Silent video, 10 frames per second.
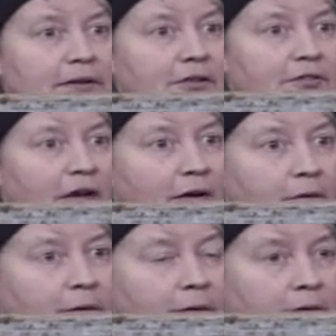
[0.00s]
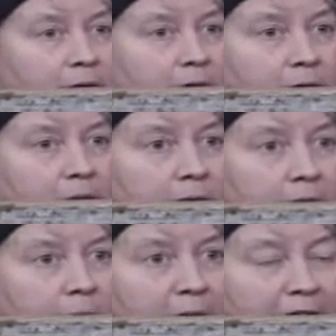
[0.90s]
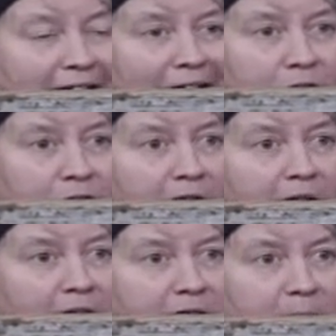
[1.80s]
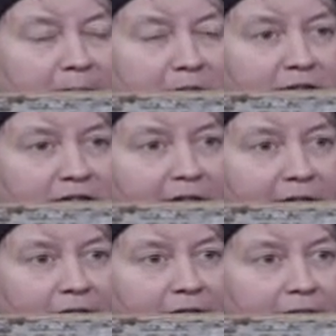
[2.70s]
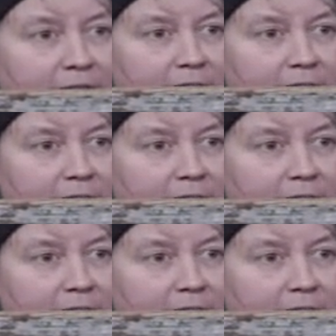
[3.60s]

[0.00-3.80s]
So why are cows and calves a big risk area?